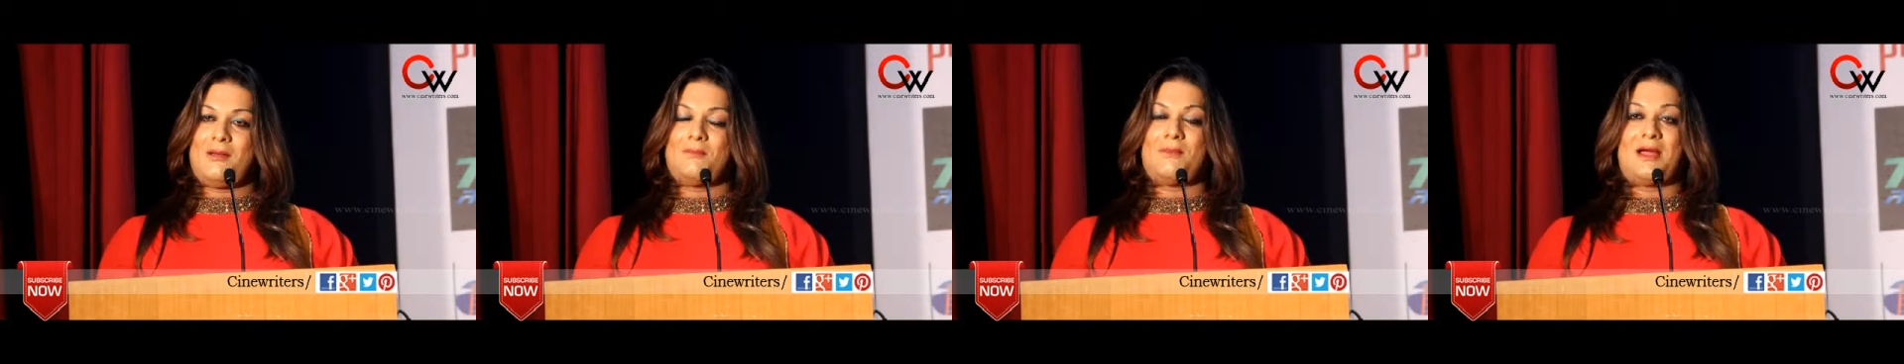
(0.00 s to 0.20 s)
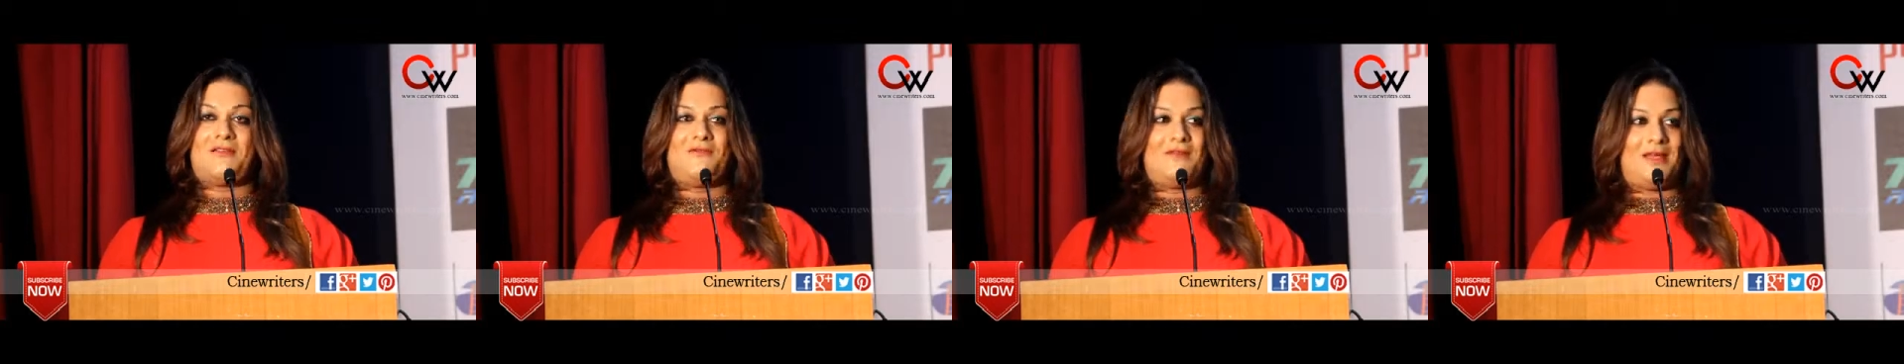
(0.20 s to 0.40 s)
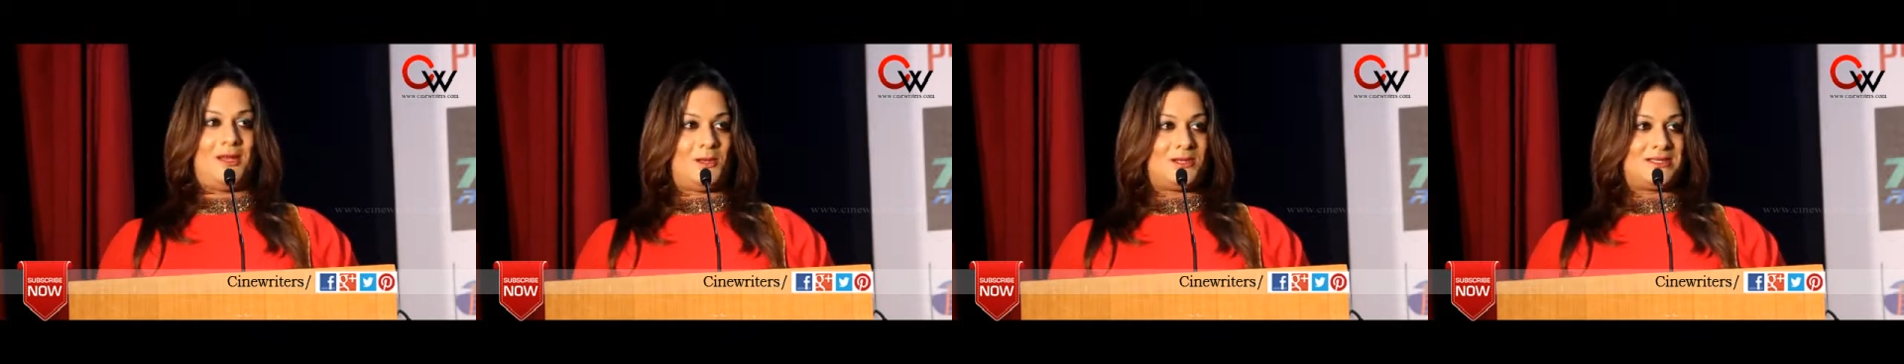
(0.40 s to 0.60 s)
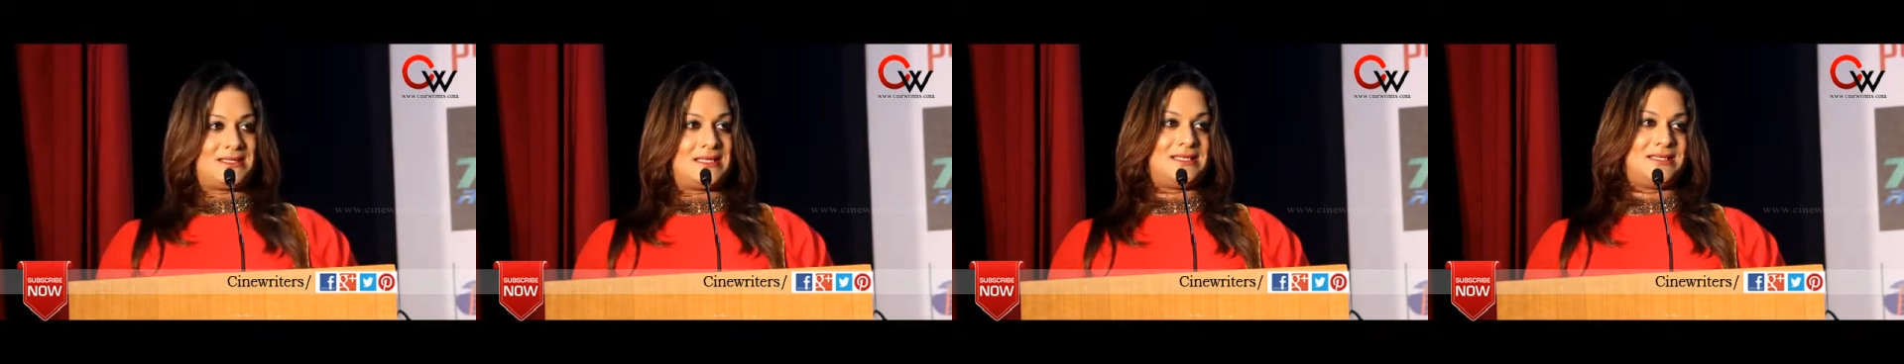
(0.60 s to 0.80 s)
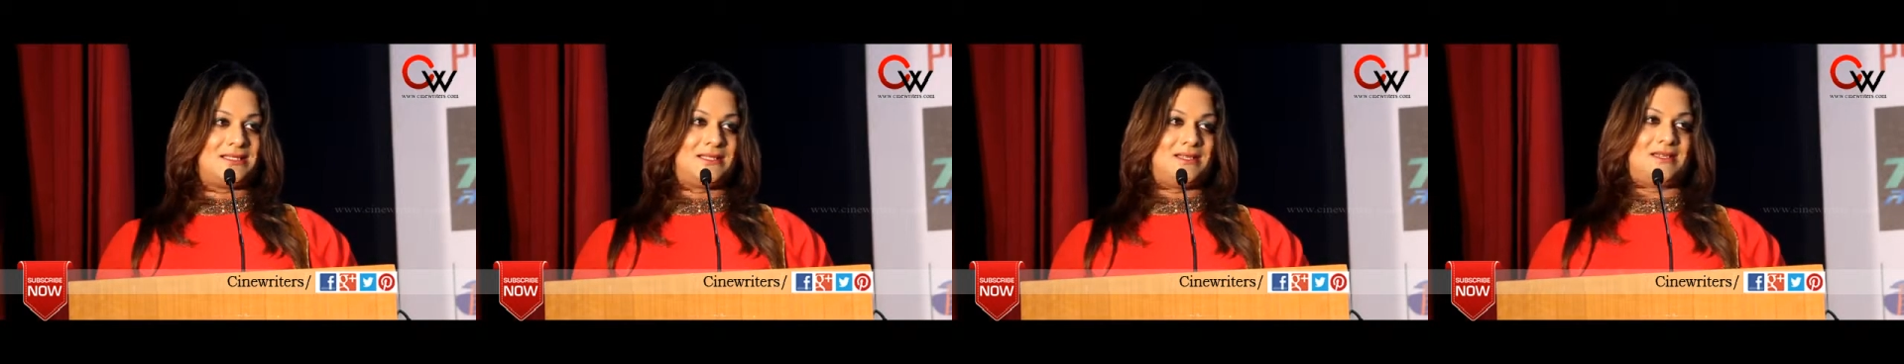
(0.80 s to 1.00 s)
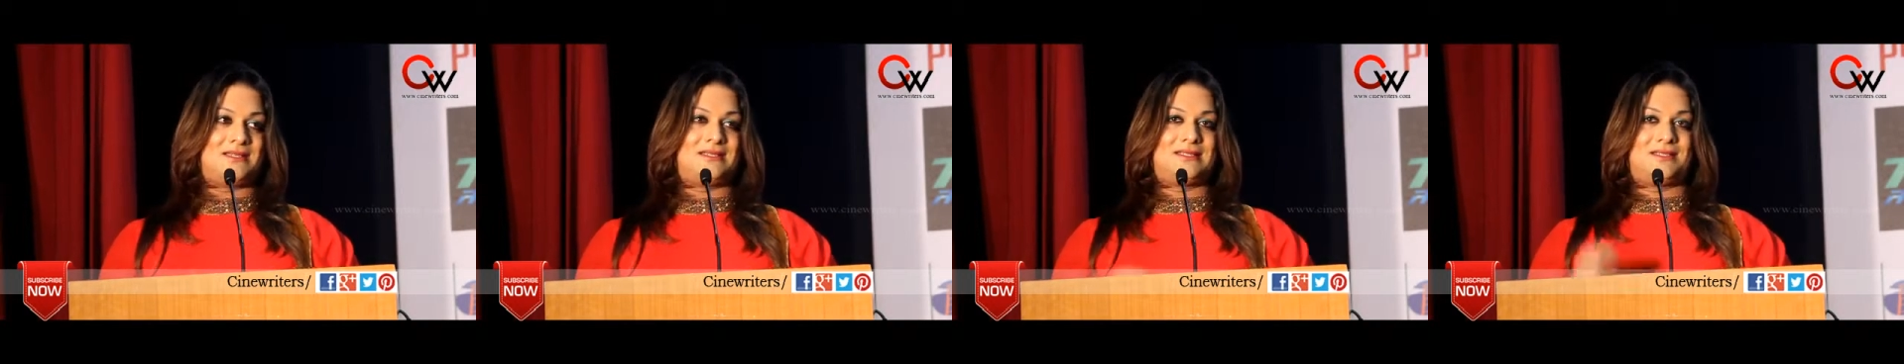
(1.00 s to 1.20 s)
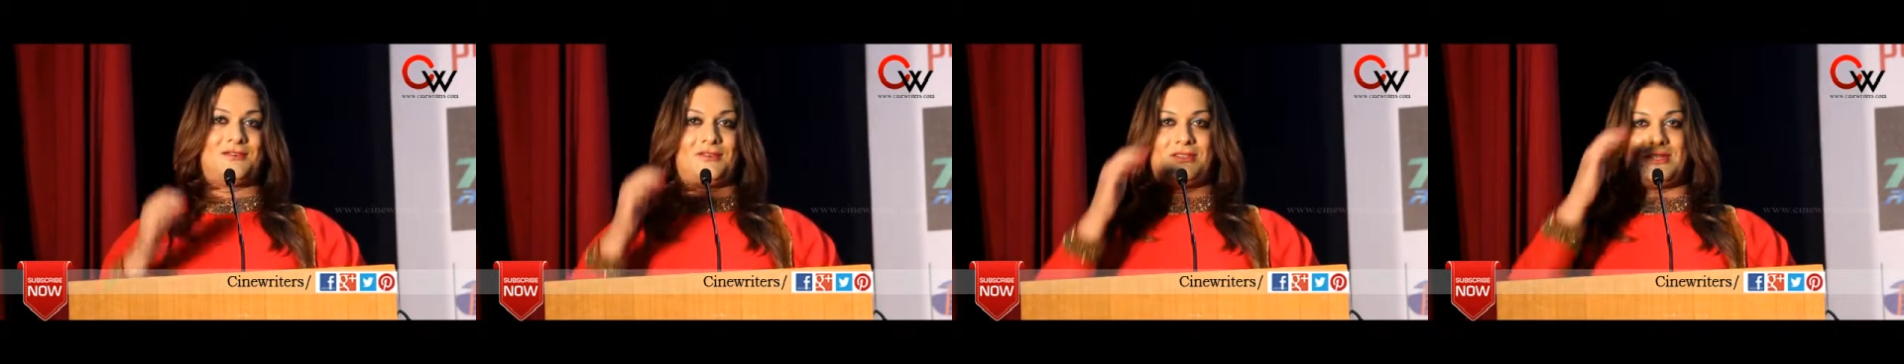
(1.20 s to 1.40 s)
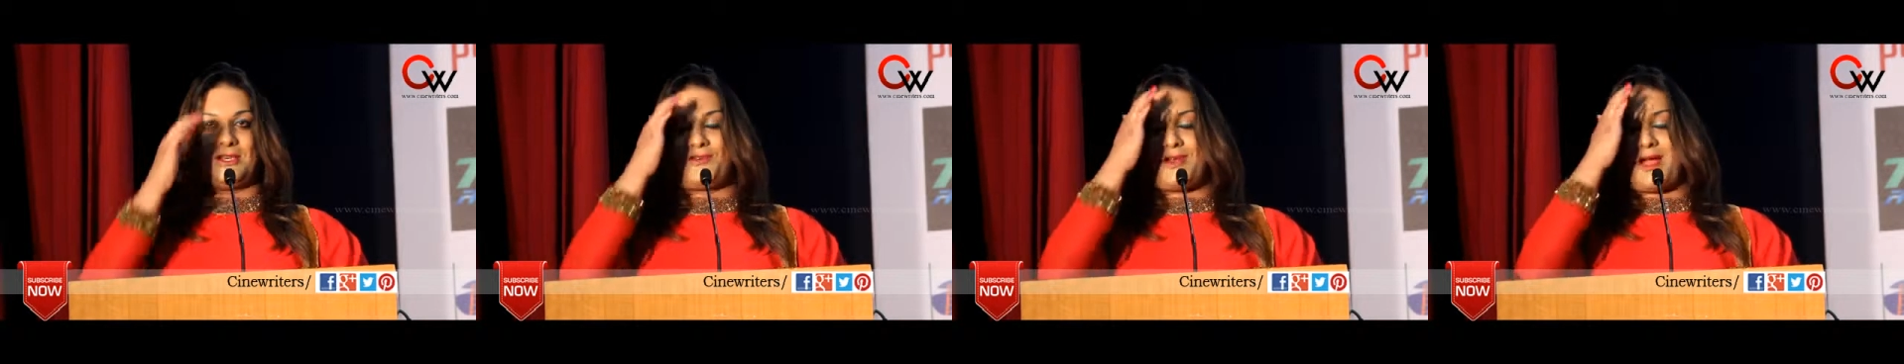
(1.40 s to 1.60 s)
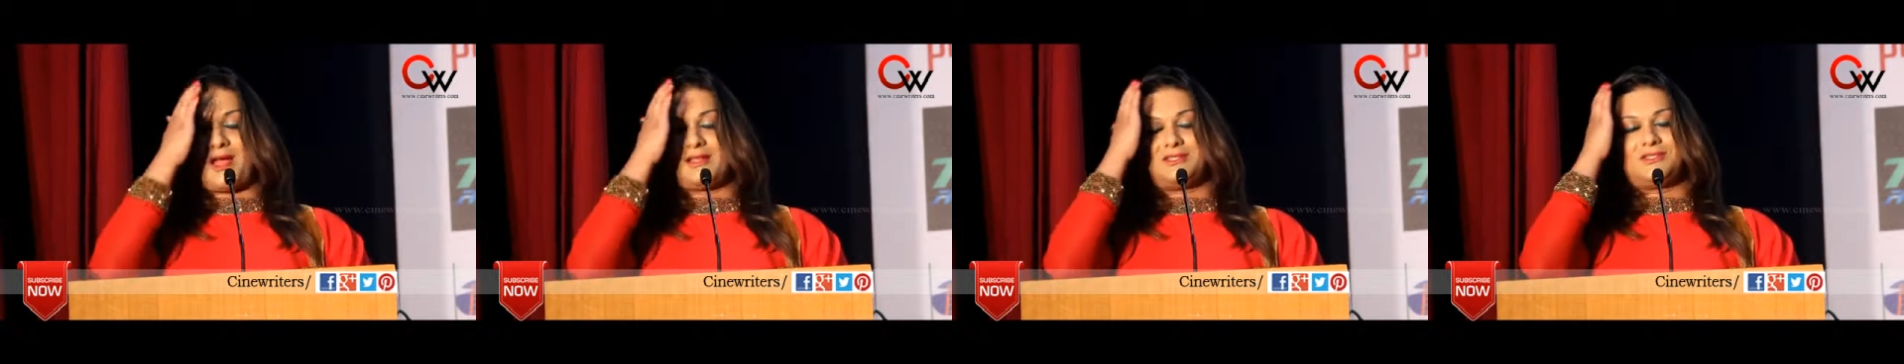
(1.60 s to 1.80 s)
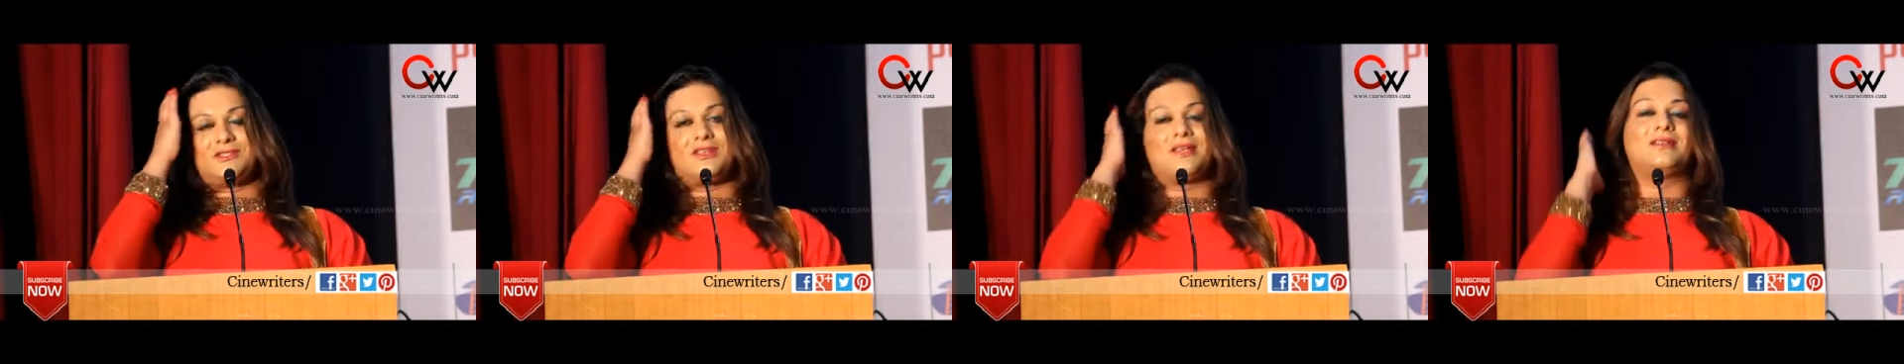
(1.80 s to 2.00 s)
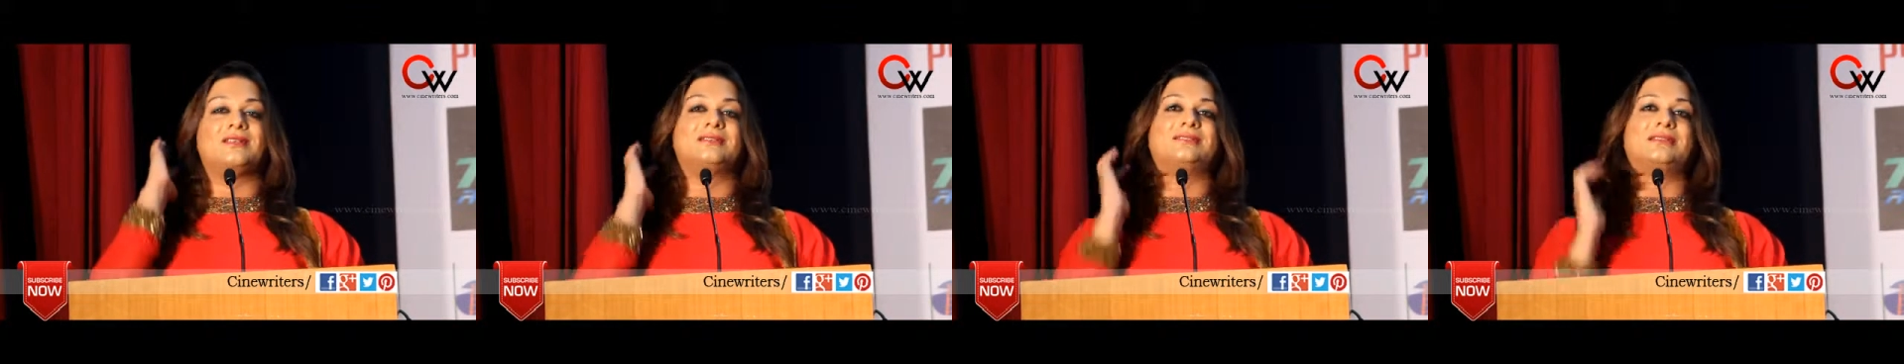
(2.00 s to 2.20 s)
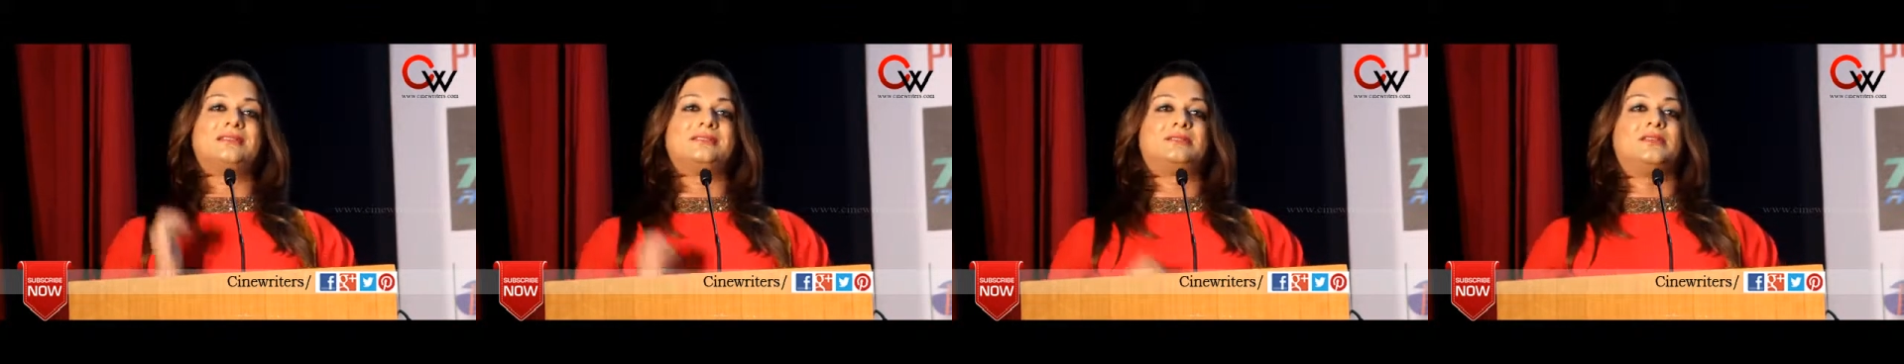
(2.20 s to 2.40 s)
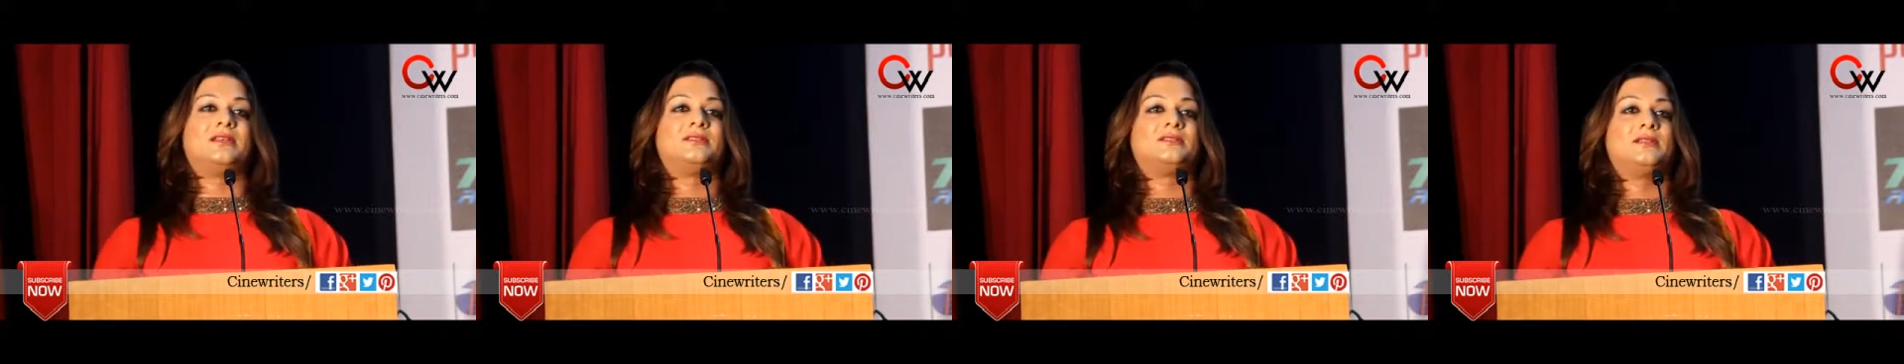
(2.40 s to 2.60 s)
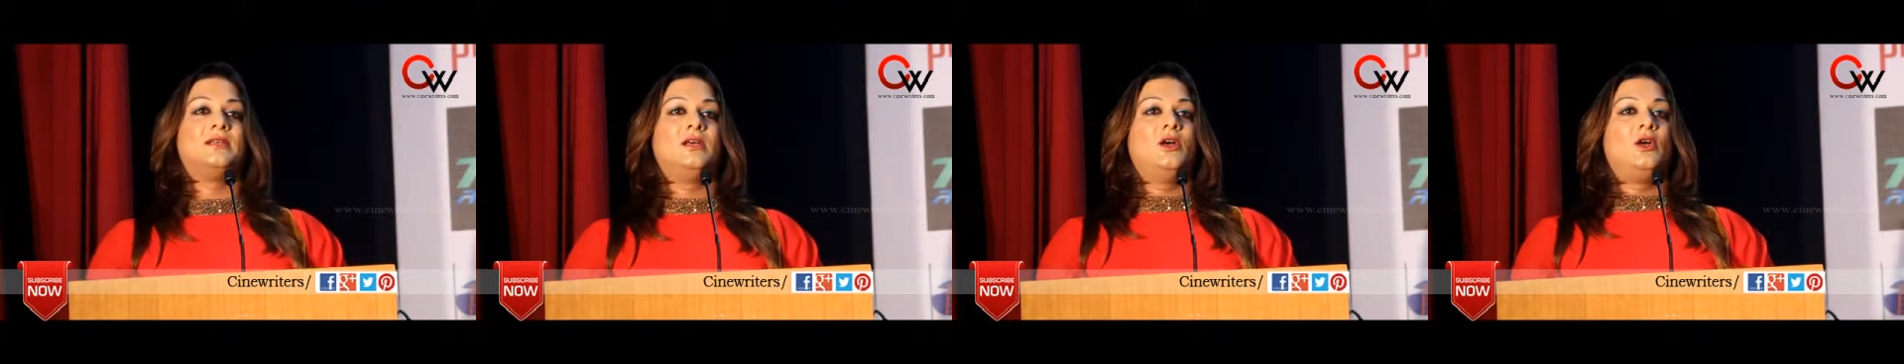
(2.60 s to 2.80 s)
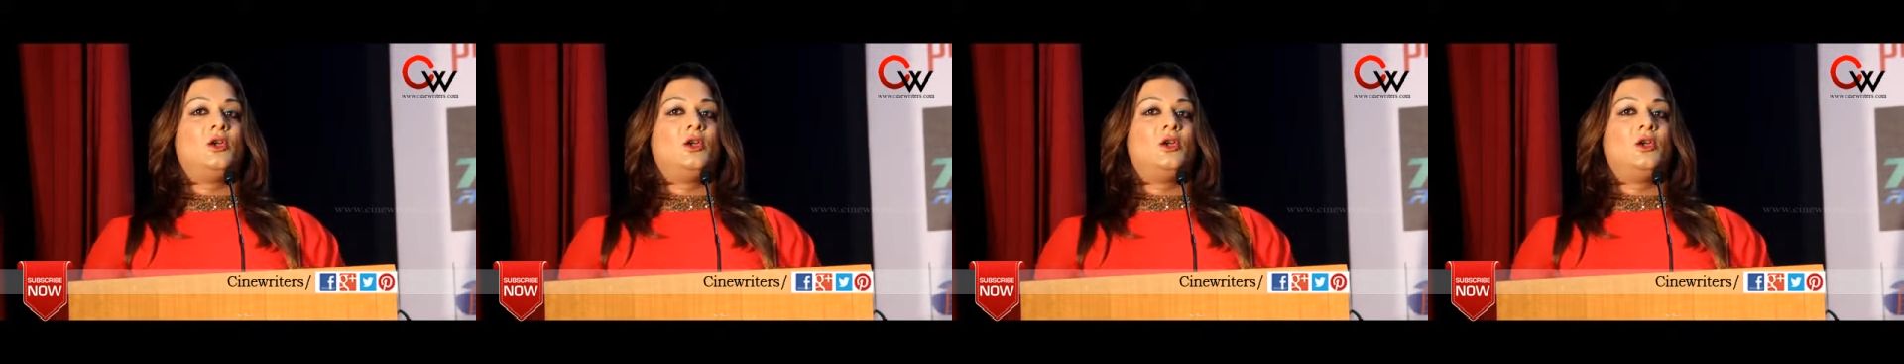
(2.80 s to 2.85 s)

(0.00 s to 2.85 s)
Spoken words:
my fellow sisters, the transgender sisters,